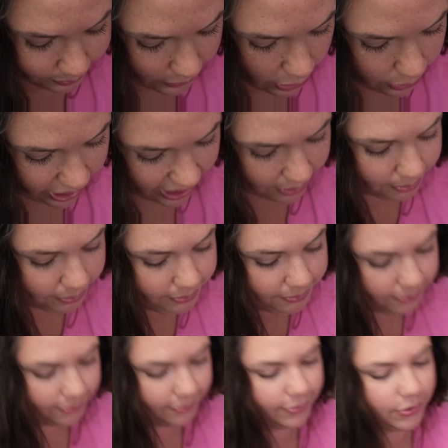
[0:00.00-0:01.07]
Okay,
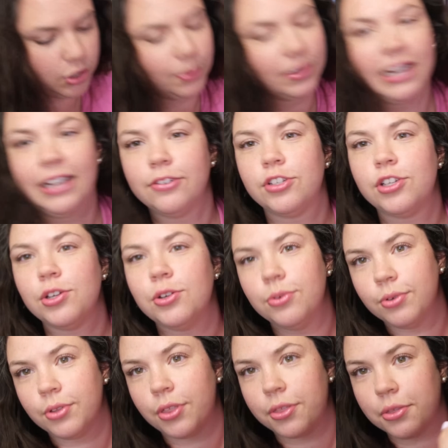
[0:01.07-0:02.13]
so we're down
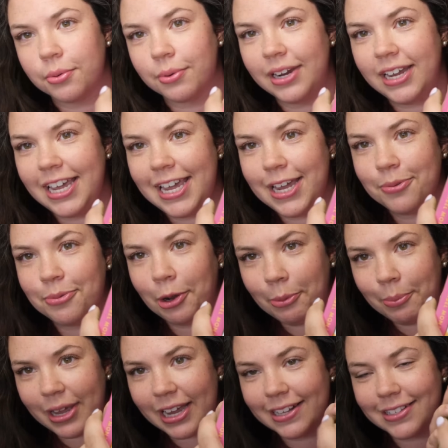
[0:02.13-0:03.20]
to 3
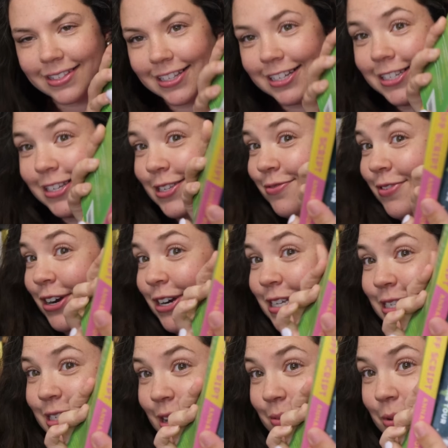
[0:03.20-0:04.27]
romance. This is a very
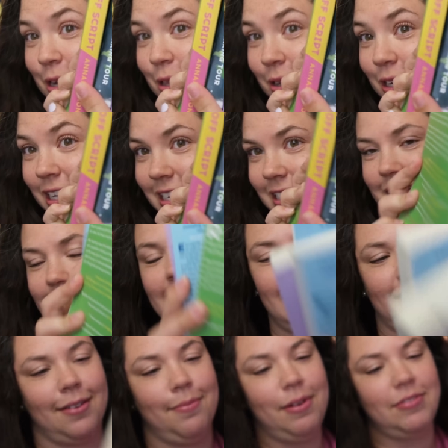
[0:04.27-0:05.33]
summary looking
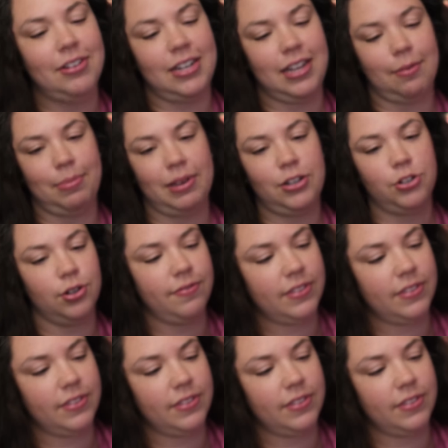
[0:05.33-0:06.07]
stack. I'm gonna have to take a picture of